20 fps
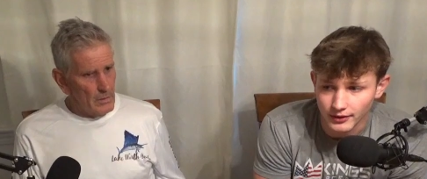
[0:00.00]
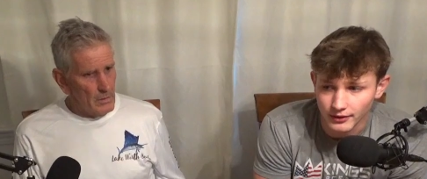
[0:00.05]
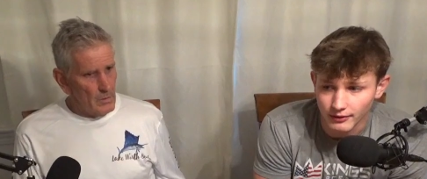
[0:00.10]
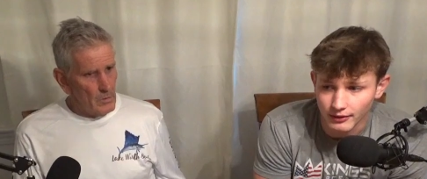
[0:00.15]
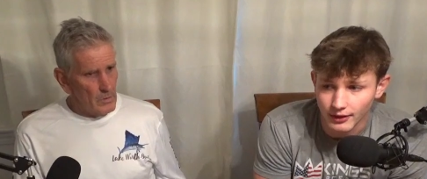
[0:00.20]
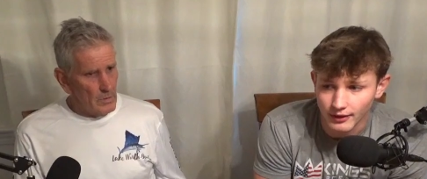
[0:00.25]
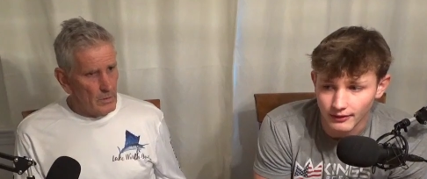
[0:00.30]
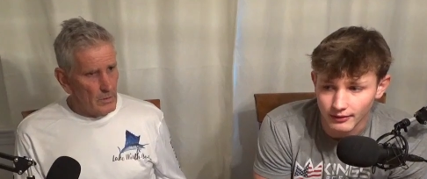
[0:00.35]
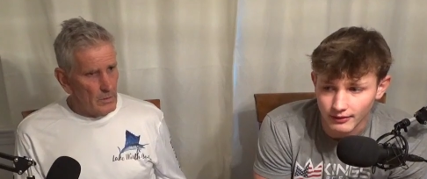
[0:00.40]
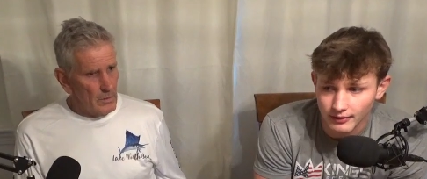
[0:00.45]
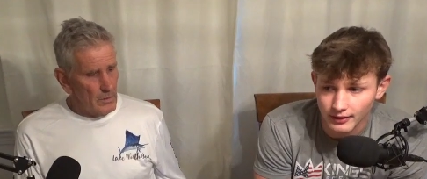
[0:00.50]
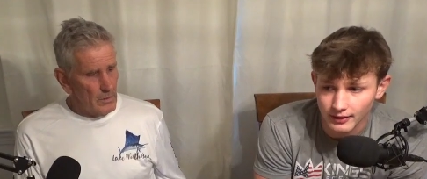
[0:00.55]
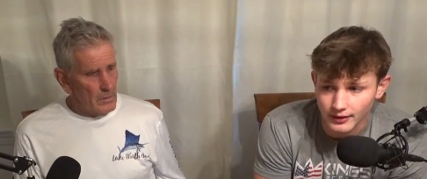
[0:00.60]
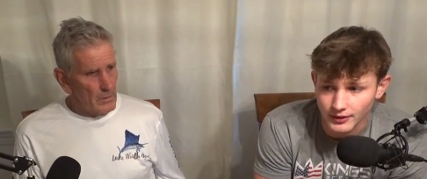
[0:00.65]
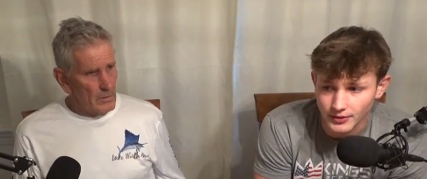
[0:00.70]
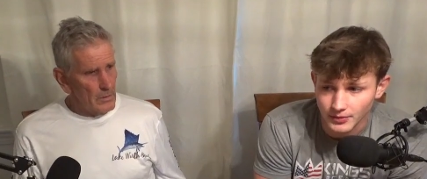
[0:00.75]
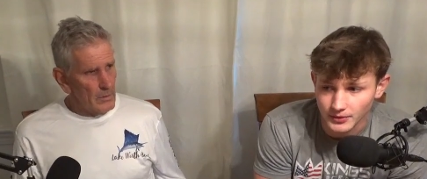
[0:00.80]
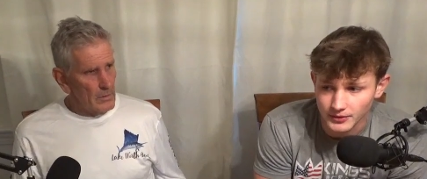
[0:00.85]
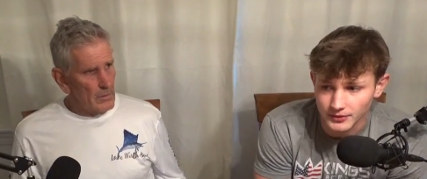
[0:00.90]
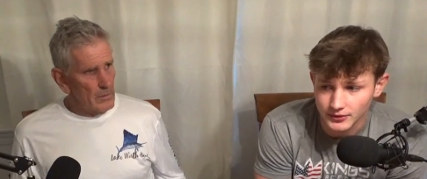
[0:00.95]
Speaker 1: the right
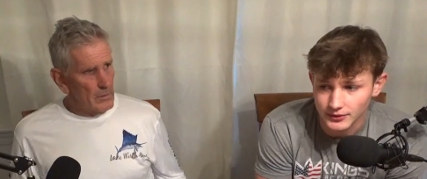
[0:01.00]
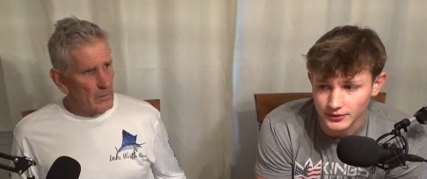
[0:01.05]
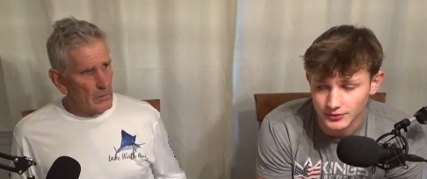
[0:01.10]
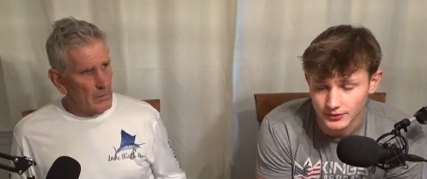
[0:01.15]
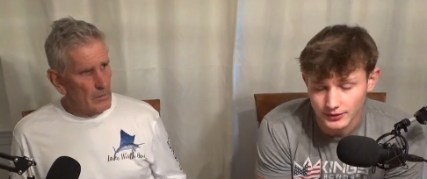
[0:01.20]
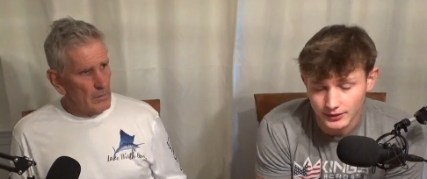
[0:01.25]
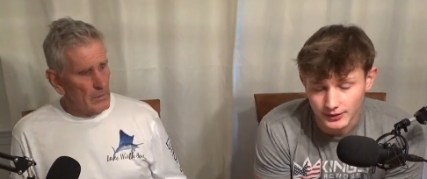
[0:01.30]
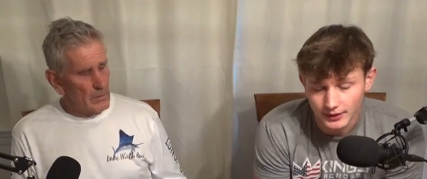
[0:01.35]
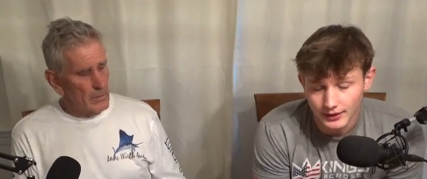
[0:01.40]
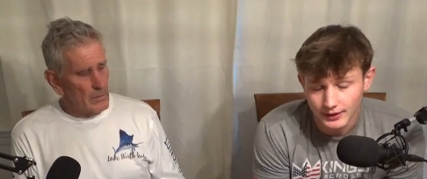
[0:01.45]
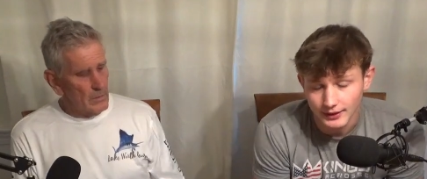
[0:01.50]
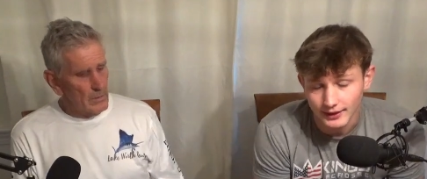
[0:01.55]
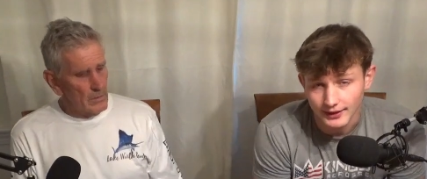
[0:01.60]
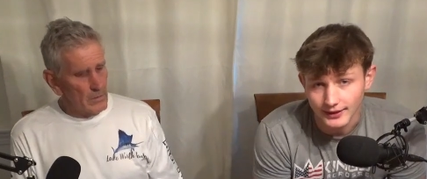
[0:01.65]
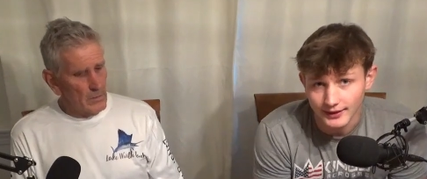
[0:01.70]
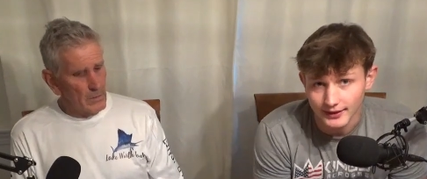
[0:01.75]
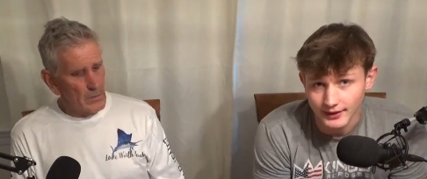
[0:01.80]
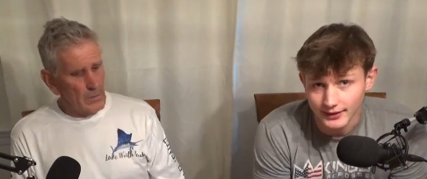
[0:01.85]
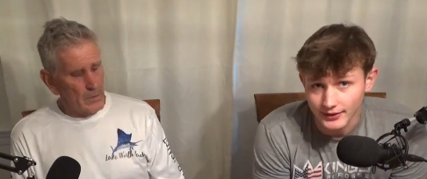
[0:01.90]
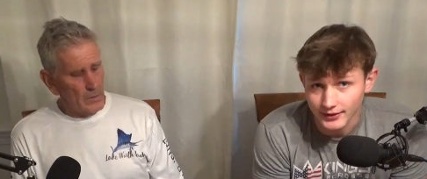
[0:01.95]
things, whether it's
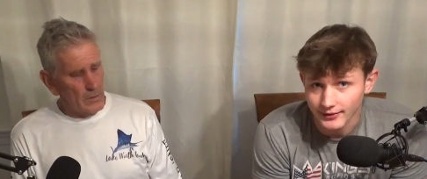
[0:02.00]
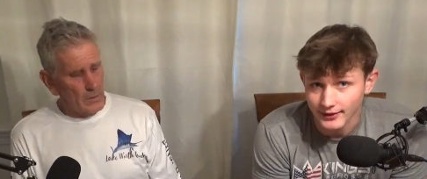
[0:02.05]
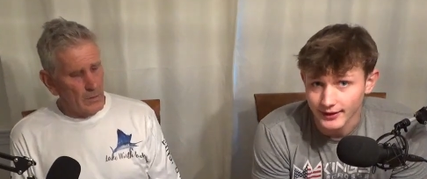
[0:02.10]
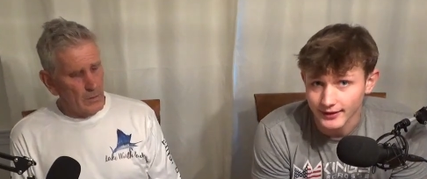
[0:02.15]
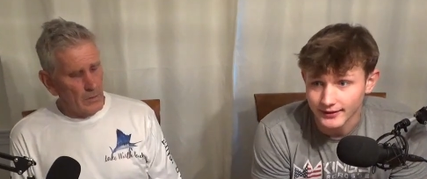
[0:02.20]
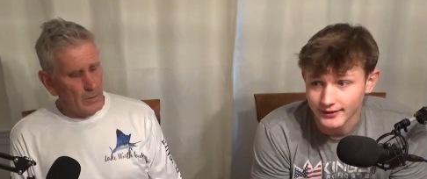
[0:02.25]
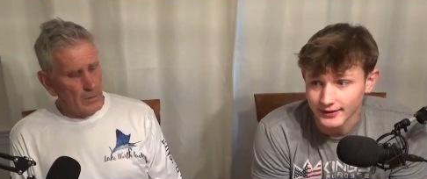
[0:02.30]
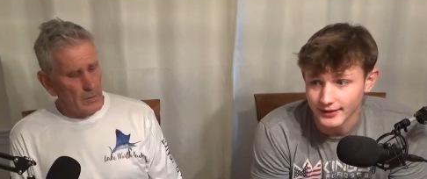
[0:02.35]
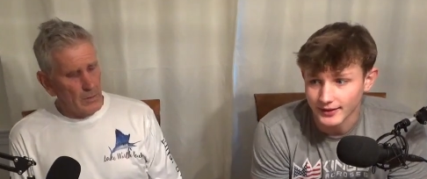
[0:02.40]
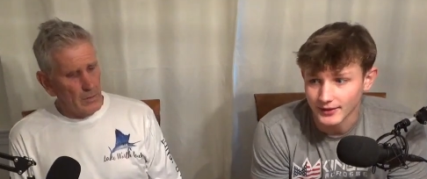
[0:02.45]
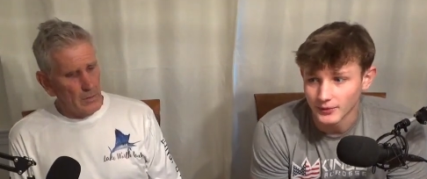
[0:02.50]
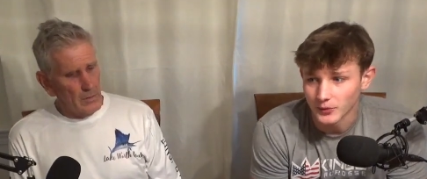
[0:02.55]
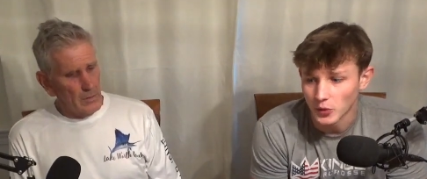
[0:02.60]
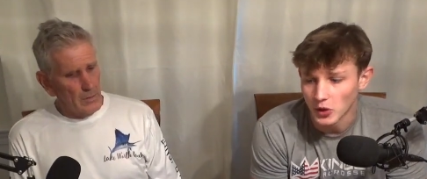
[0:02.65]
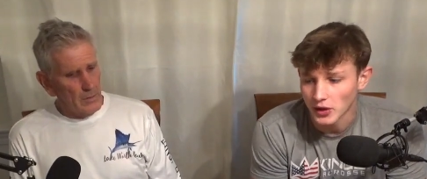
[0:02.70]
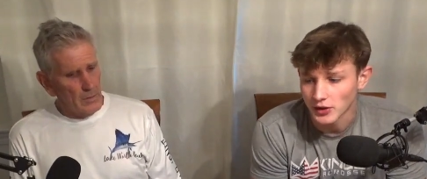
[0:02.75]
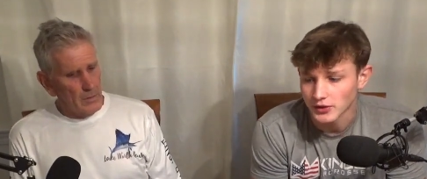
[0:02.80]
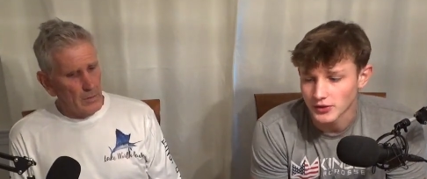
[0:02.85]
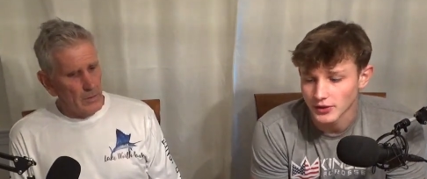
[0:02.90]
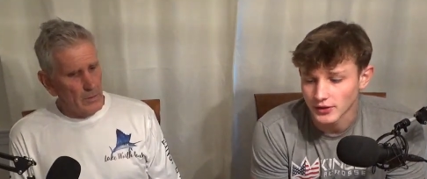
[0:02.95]
eating the right thing,
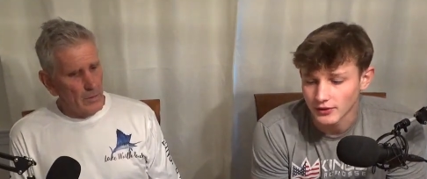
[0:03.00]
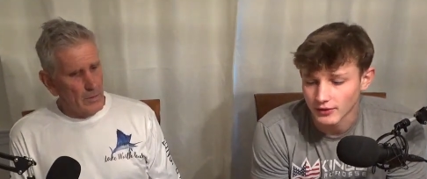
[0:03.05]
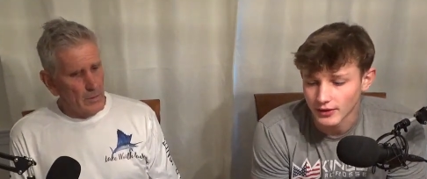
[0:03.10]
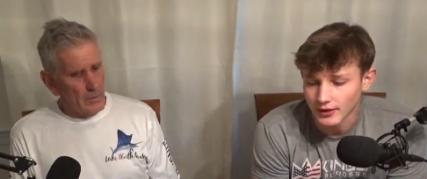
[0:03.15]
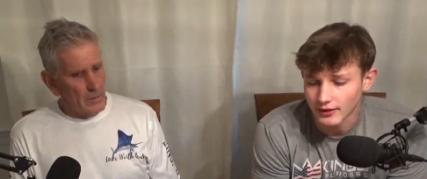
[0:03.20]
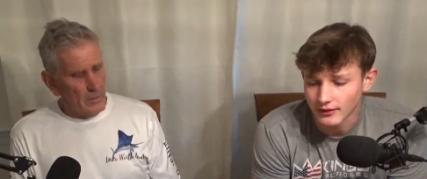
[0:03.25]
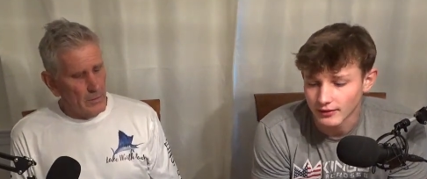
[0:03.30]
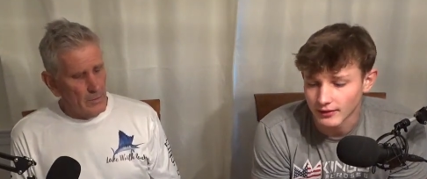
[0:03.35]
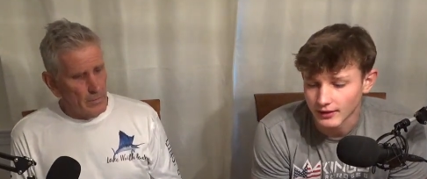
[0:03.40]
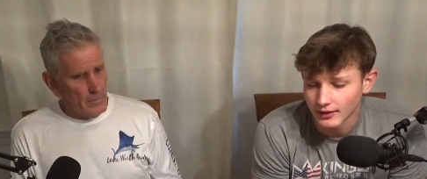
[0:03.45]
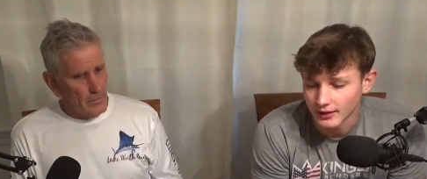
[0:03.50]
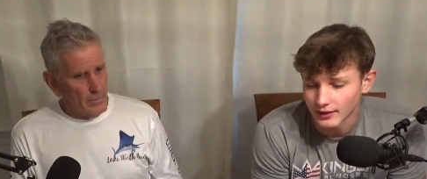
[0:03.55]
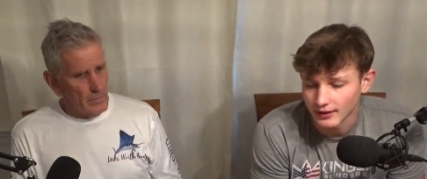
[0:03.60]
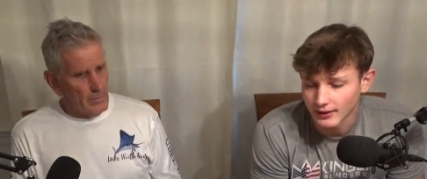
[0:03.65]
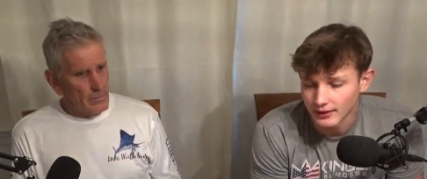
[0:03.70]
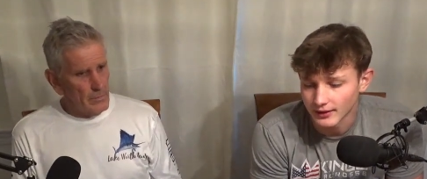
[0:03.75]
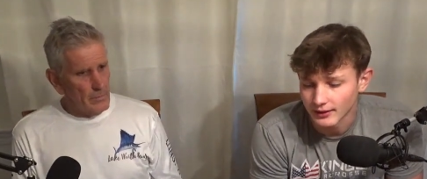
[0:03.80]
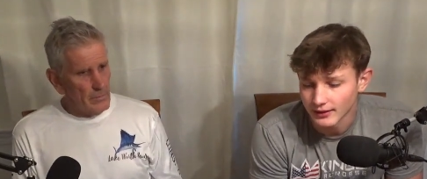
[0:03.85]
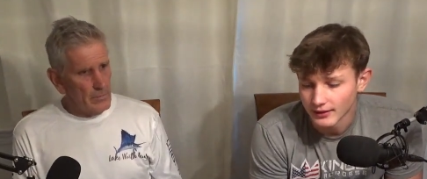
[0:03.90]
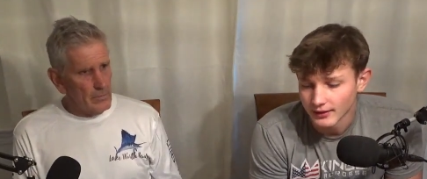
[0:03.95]
watching the right
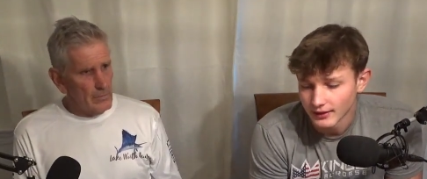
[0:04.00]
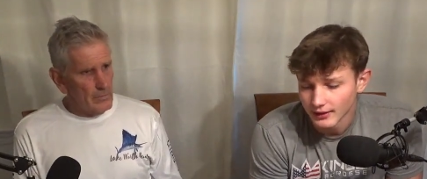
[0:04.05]
thing,